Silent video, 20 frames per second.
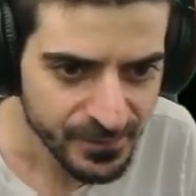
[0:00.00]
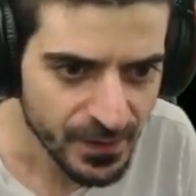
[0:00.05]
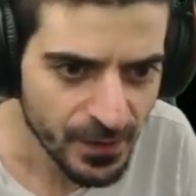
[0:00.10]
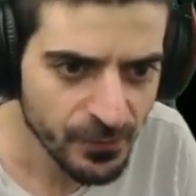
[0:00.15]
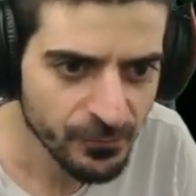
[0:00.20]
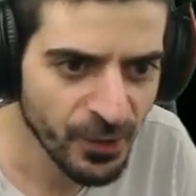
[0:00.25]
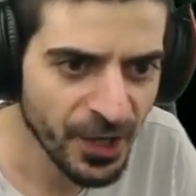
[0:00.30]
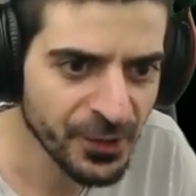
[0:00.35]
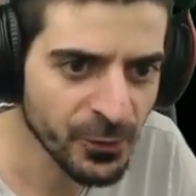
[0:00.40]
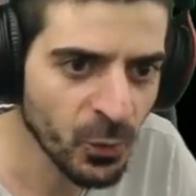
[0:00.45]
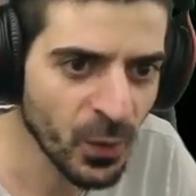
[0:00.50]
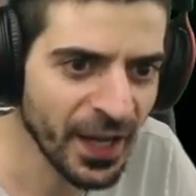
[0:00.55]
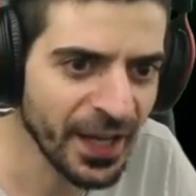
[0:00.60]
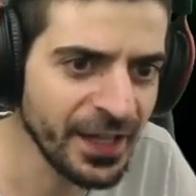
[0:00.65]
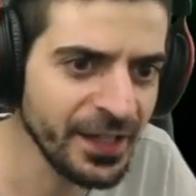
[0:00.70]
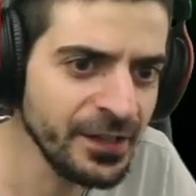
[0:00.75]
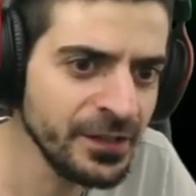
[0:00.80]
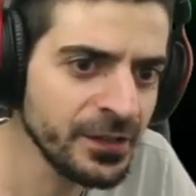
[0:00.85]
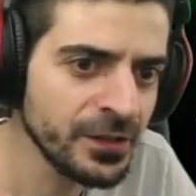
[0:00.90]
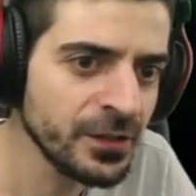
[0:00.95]
Right
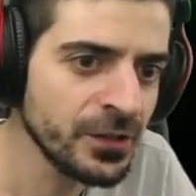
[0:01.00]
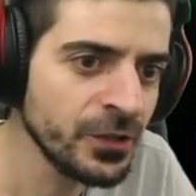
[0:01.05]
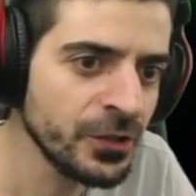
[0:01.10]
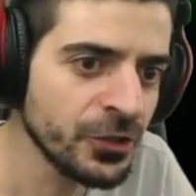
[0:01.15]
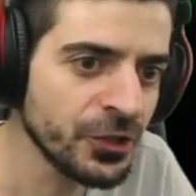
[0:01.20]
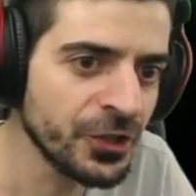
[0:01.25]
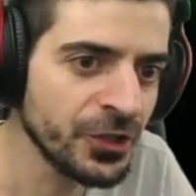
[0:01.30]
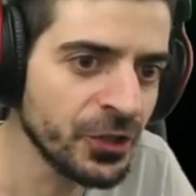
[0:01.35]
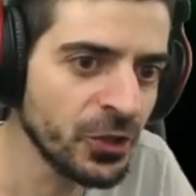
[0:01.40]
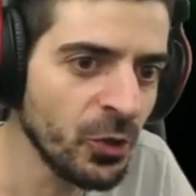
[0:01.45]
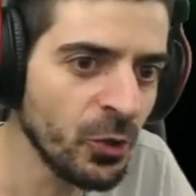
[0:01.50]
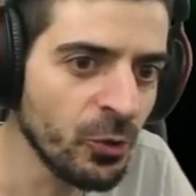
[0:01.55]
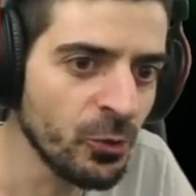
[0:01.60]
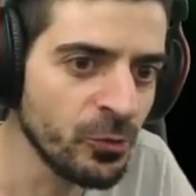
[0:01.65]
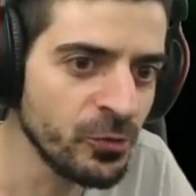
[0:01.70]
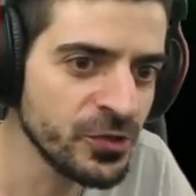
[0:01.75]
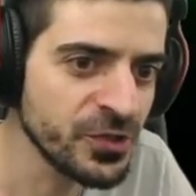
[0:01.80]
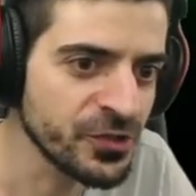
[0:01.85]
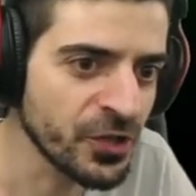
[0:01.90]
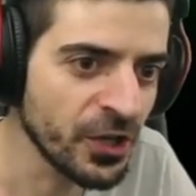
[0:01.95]
away, you're going to
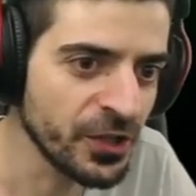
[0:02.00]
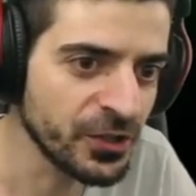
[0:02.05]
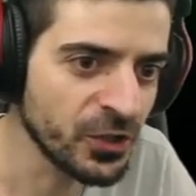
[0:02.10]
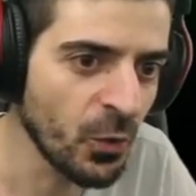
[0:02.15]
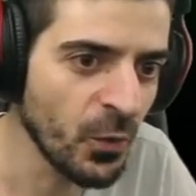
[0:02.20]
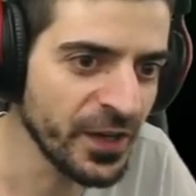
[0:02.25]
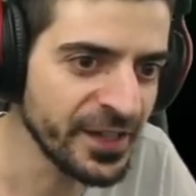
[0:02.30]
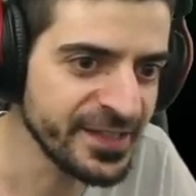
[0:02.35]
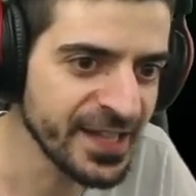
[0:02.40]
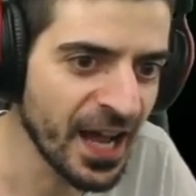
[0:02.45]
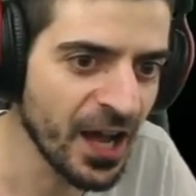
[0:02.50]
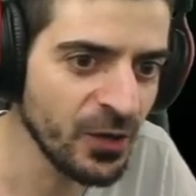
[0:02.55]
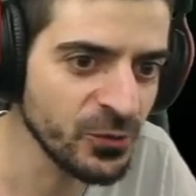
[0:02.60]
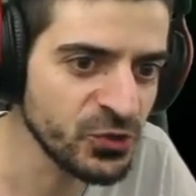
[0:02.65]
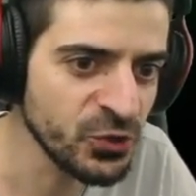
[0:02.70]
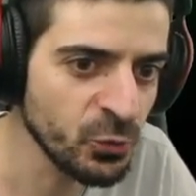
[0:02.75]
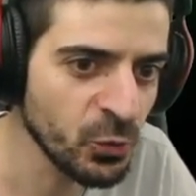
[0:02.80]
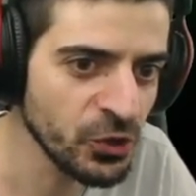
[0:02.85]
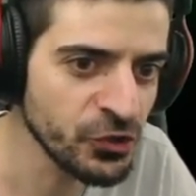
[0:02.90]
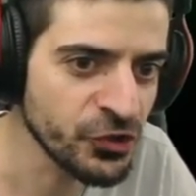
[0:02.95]
start going down
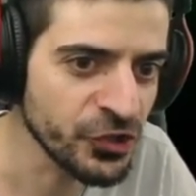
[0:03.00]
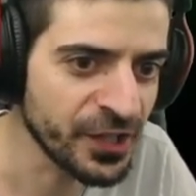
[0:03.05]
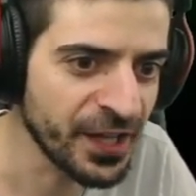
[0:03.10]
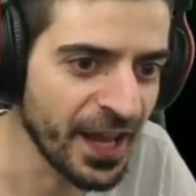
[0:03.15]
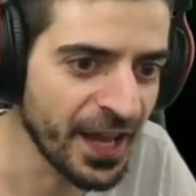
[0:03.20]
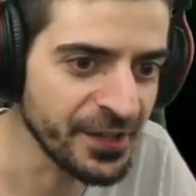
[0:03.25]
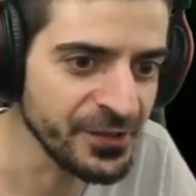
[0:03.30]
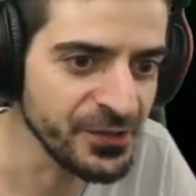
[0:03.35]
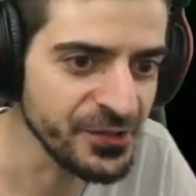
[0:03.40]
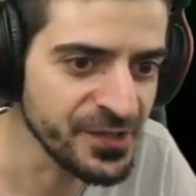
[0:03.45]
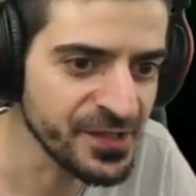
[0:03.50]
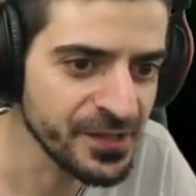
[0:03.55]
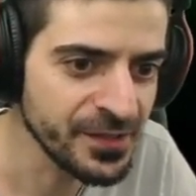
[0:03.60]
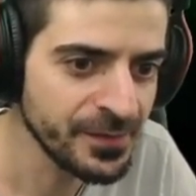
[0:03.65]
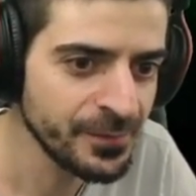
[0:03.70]
towards your candles.